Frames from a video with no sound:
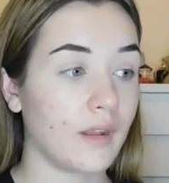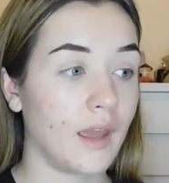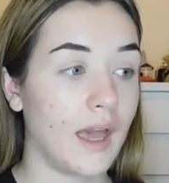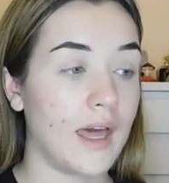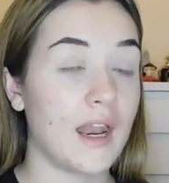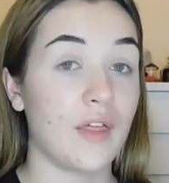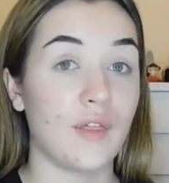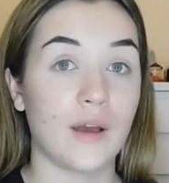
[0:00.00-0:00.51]

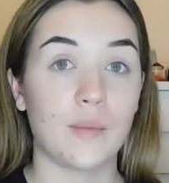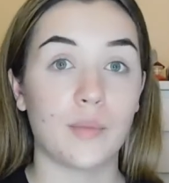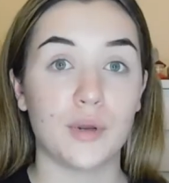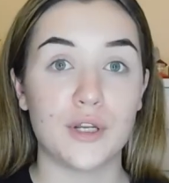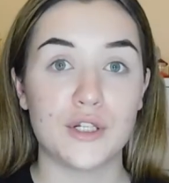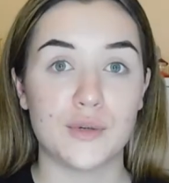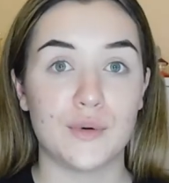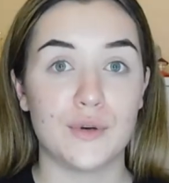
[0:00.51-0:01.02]
And I think I'm going
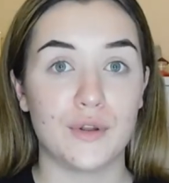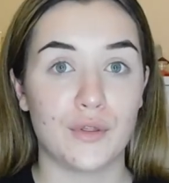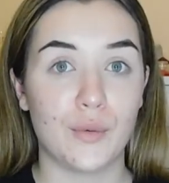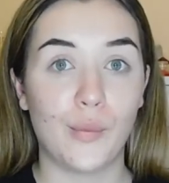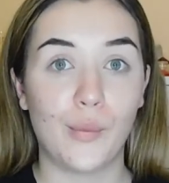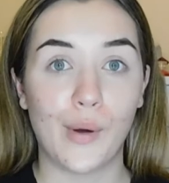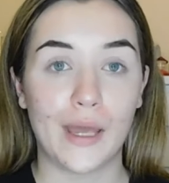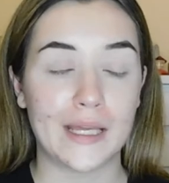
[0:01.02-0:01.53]
to do another
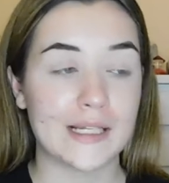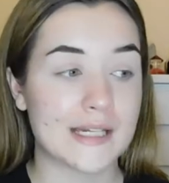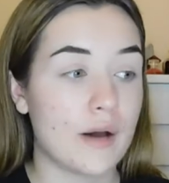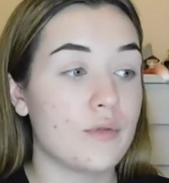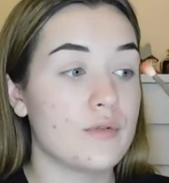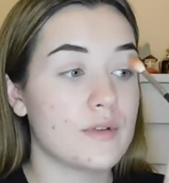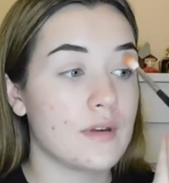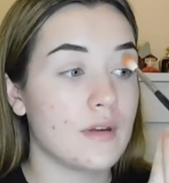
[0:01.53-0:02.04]
winged
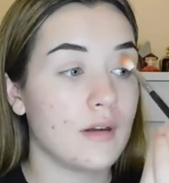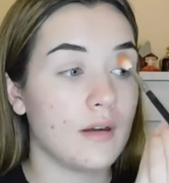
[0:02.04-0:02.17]
out